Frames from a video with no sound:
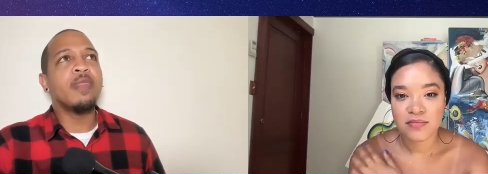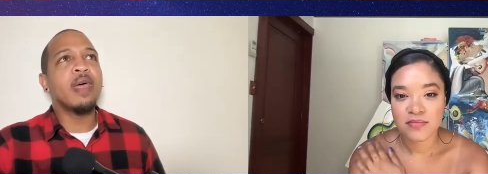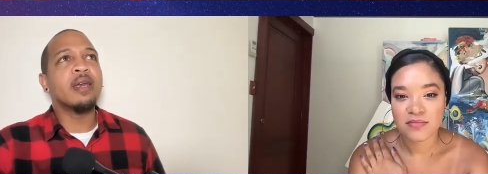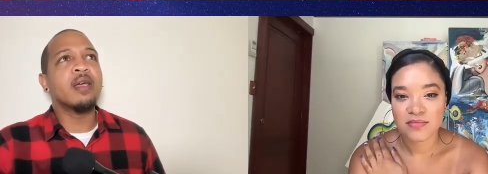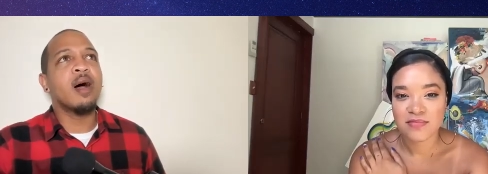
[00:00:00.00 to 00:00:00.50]
Speaker 1: that
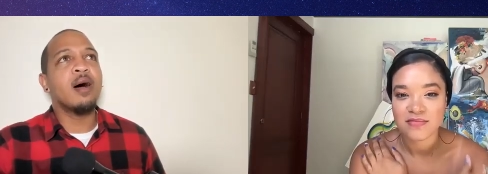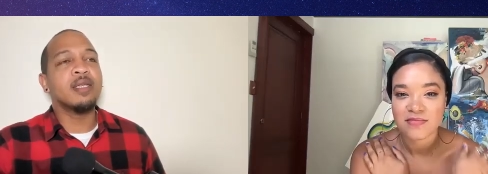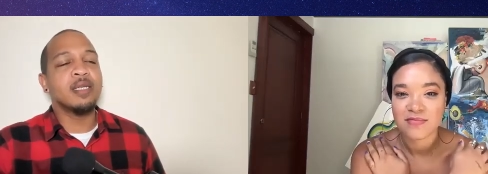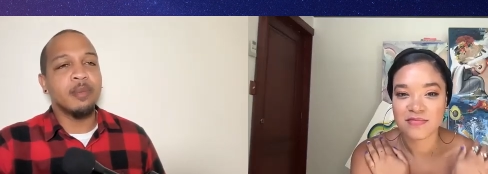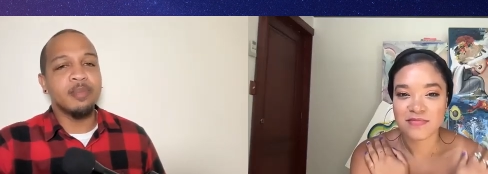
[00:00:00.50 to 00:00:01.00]

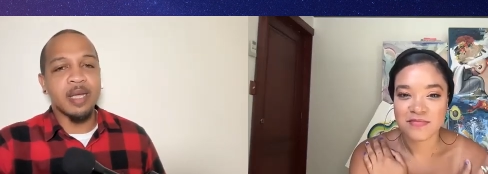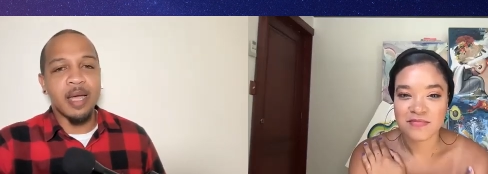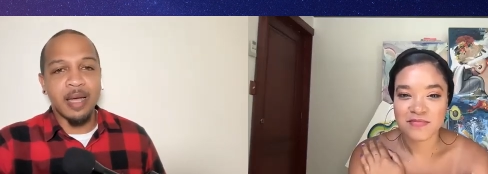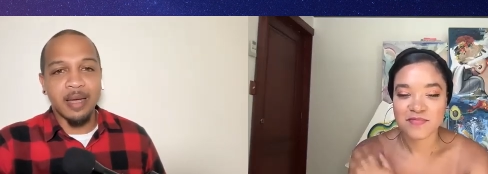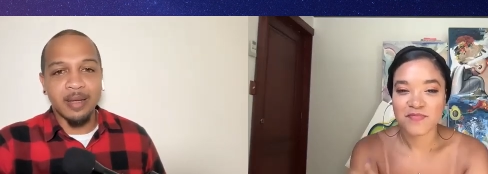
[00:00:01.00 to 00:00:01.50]
concept
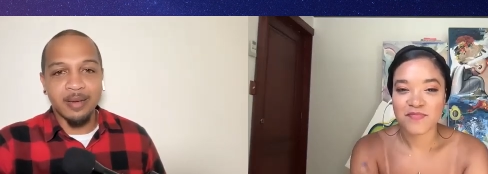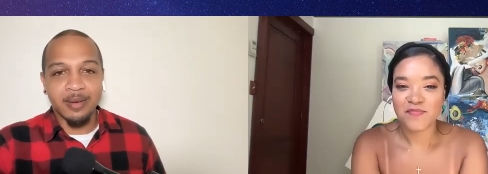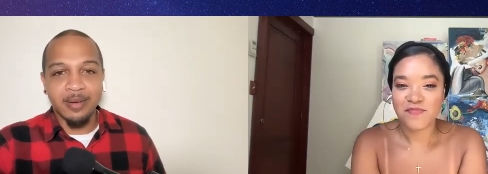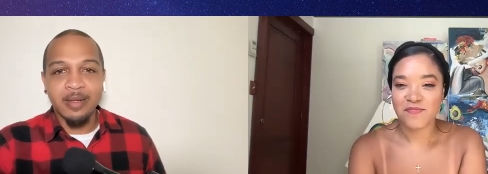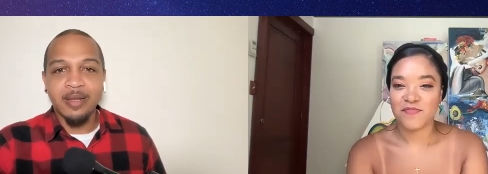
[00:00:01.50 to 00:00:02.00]
and
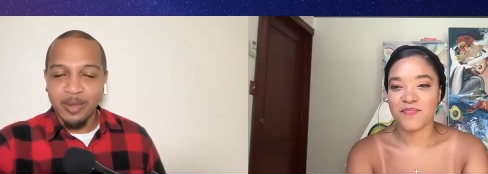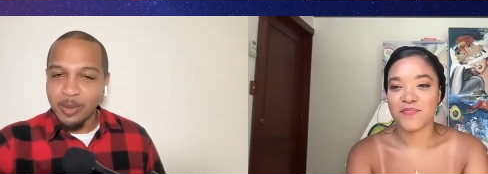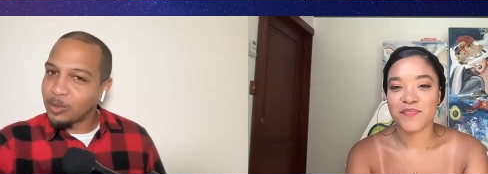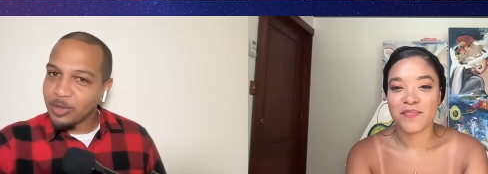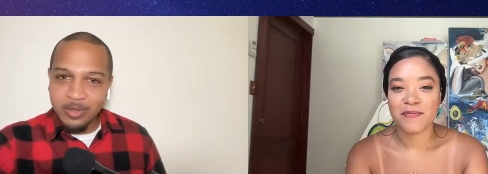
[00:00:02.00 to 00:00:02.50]
you know
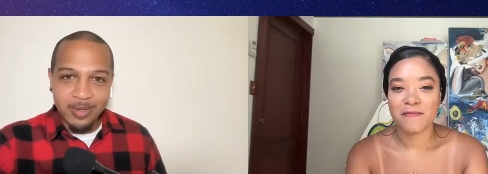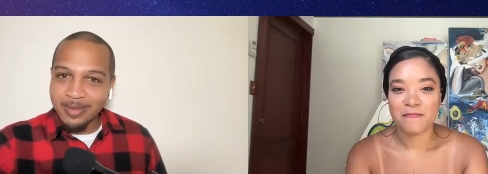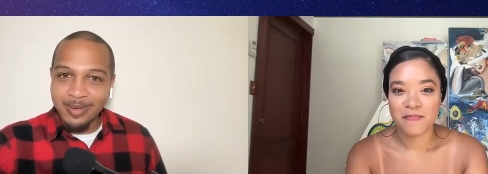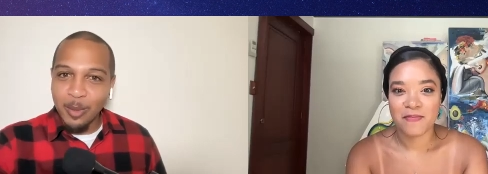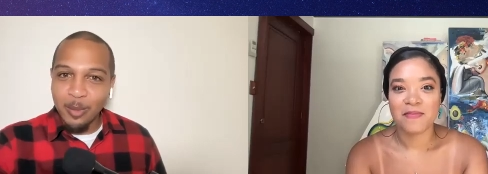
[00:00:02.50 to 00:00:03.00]
just you
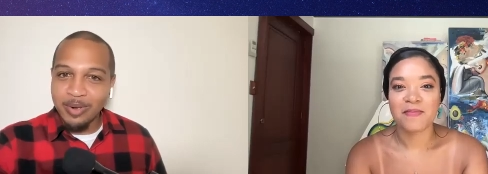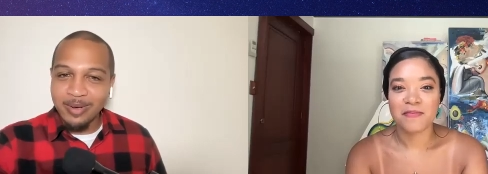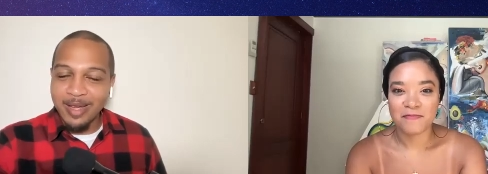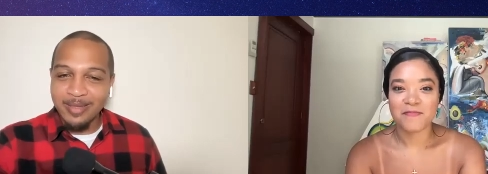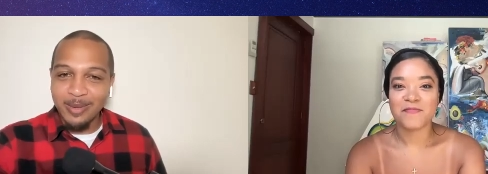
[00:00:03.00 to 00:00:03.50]
know put it
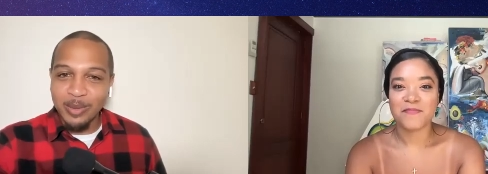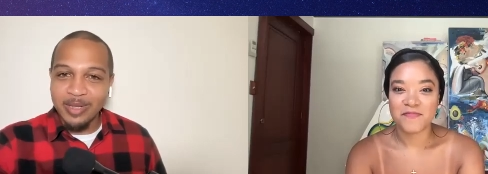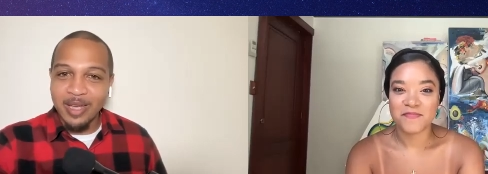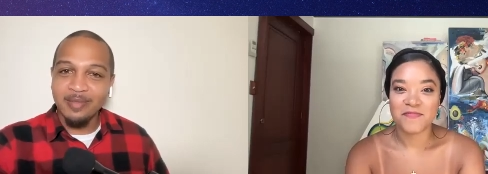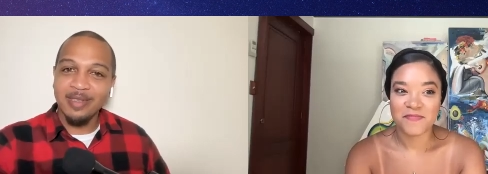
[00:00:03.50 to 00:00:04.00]
out there on the
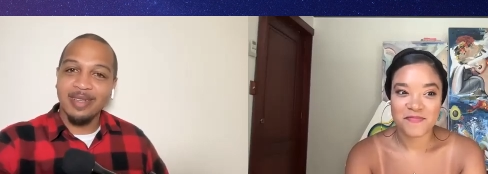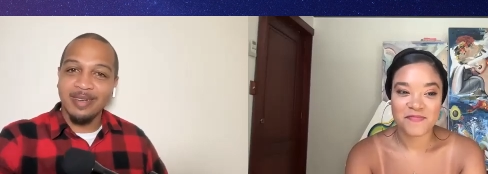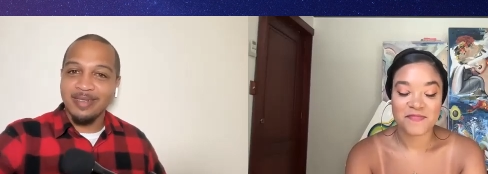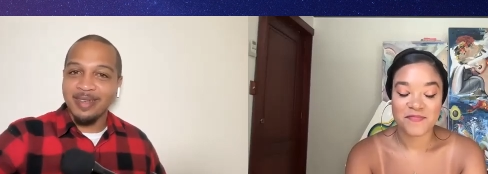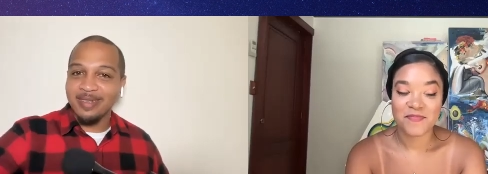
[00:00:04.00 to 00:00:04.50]
canvas like
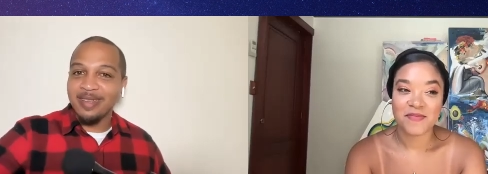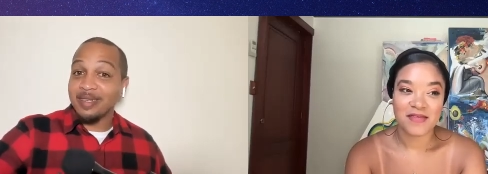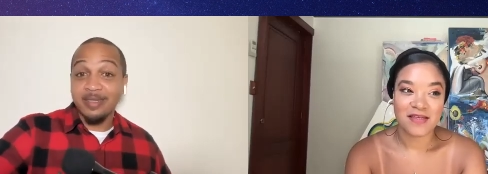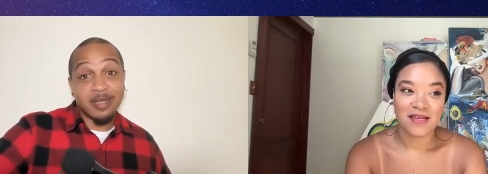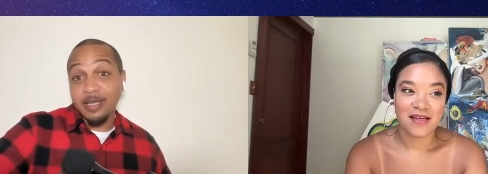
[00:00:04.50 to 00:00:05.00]
that? Yeah, because
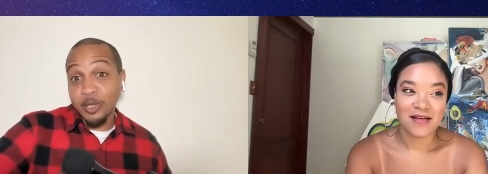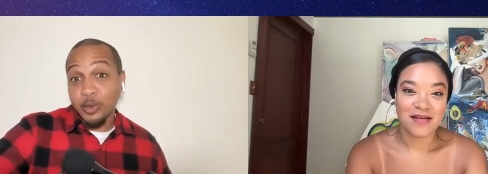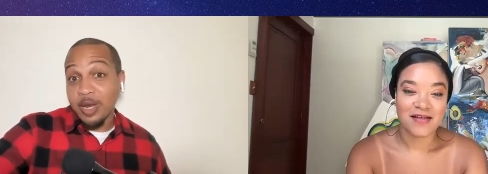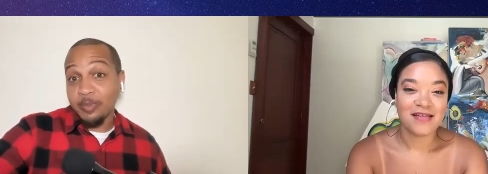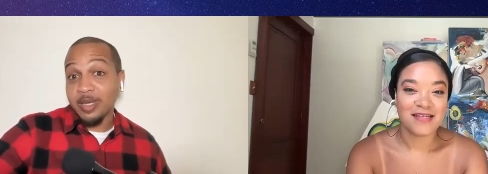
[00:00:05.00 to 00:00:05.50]
it's a
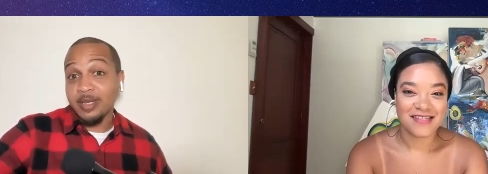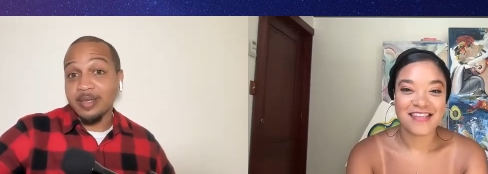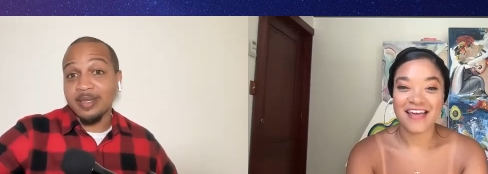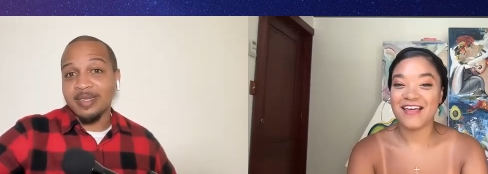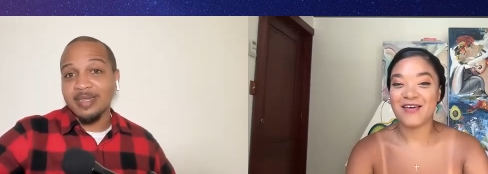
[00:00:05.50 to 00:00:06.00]
great piece.
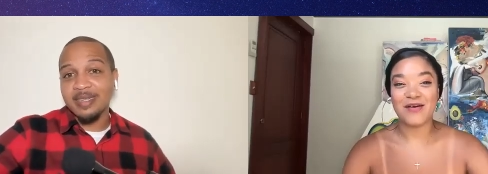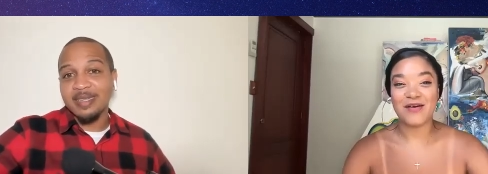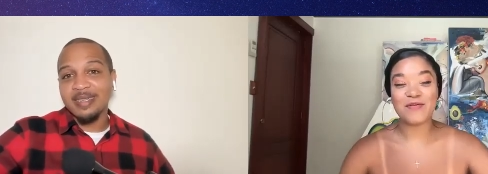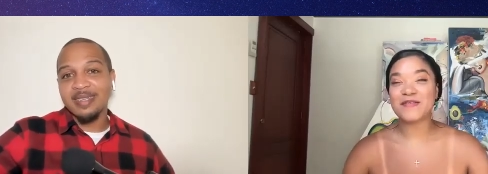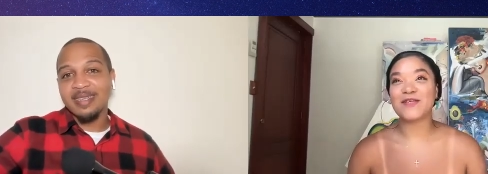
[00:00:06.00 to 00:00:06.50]
Speaker 2: Thank you. I'm
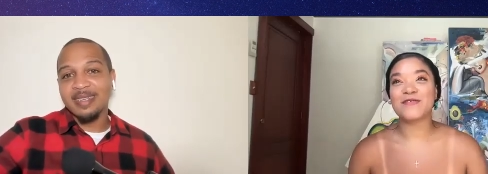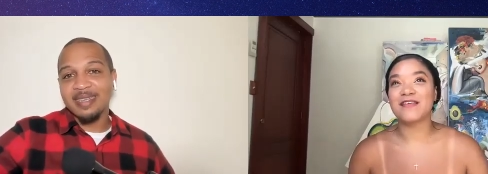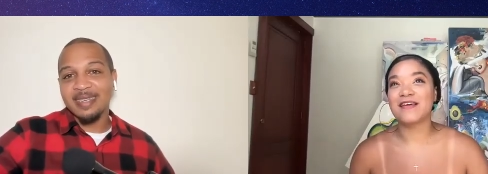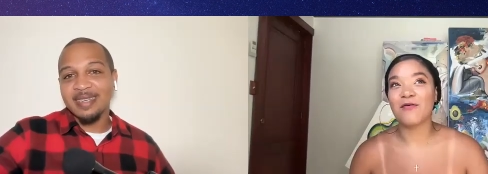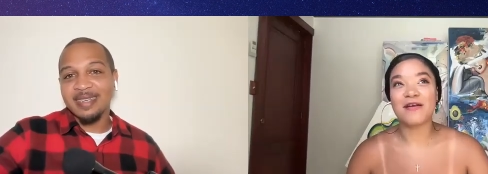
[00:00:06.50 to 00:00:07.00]
obsessed with
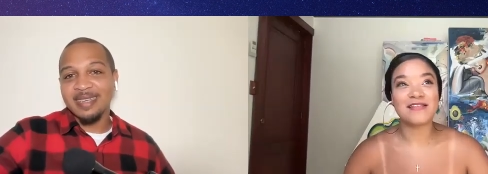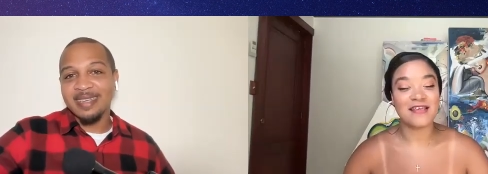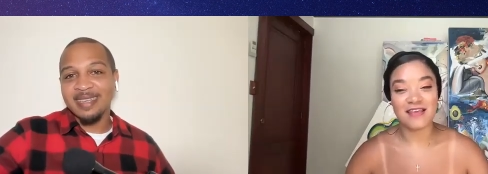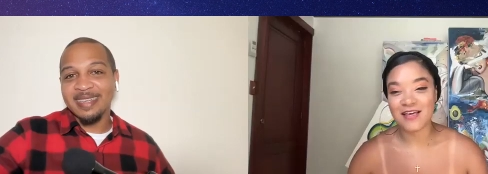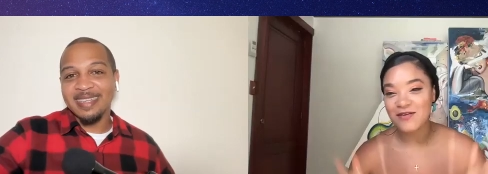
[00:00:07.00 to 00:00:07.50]
it. I want to
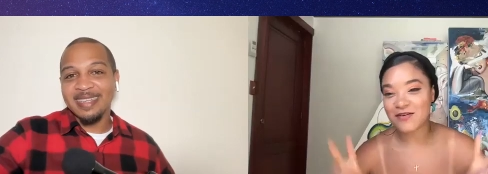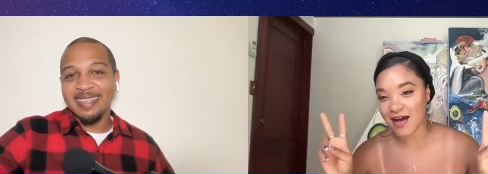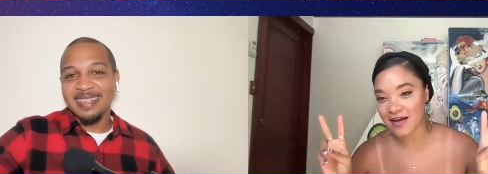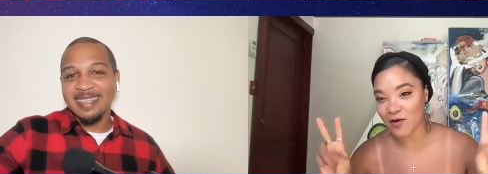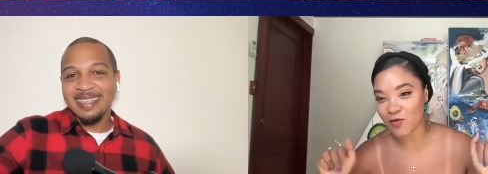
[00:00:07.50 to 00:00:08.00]
say thank you to
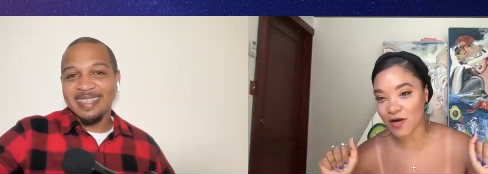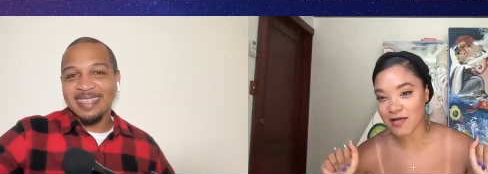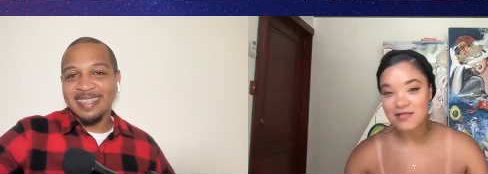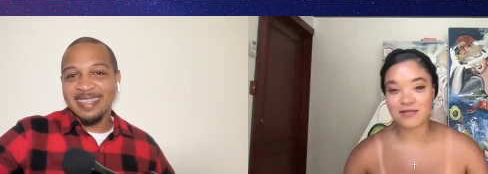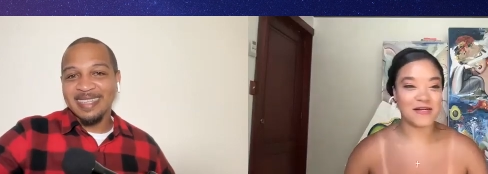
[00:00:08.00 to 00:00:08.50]
Kanye
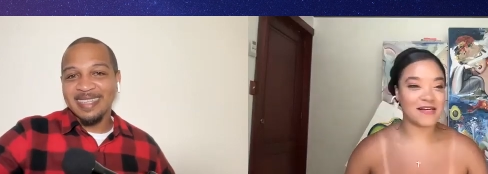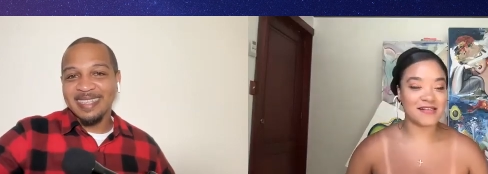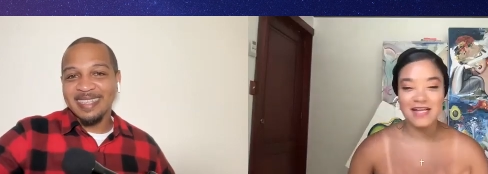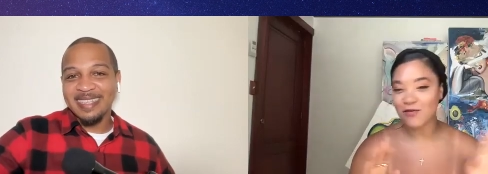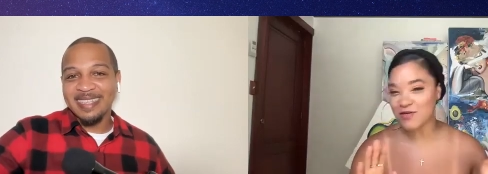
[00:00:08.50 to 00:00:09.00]
West
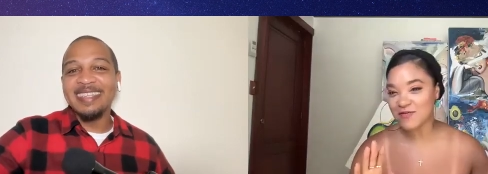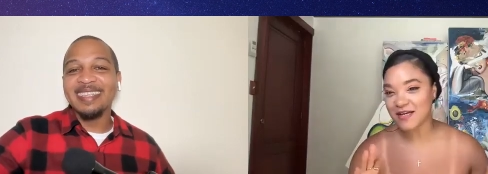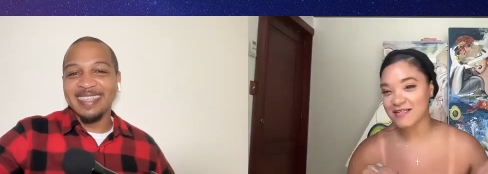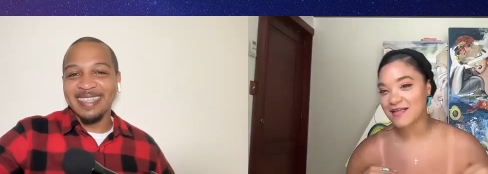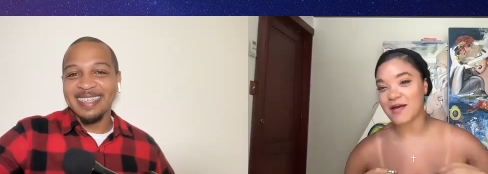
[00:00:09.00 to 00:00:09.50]
because that mm-hmm. was
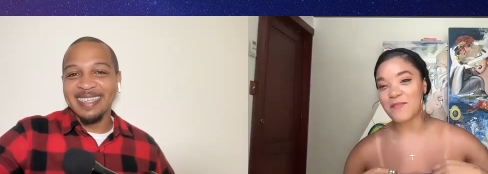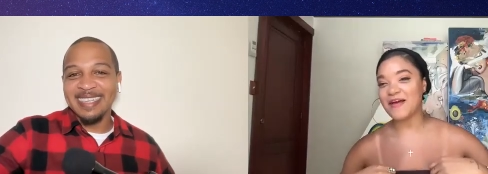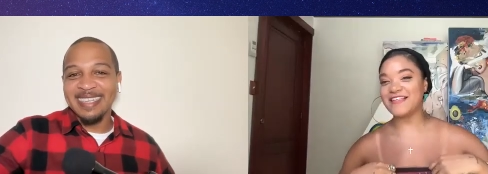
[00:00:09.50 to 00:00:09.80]
because of him